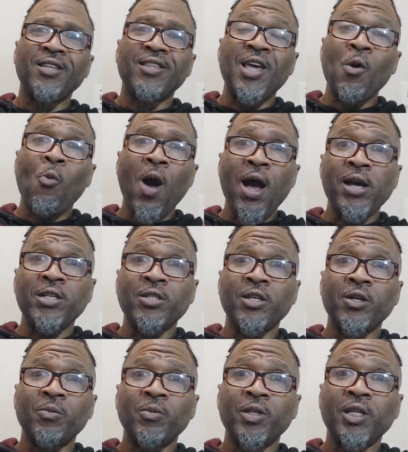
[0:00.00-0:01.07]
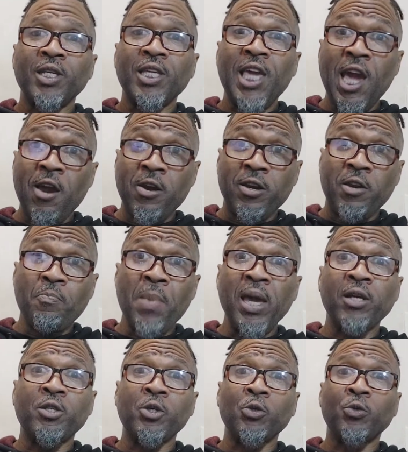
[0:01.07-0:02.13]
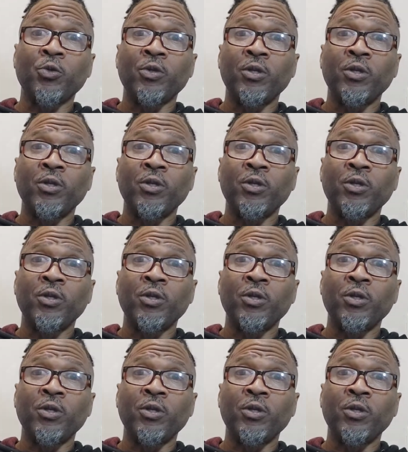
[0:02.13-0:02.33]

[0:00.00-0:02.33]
that winds up carrying the mantle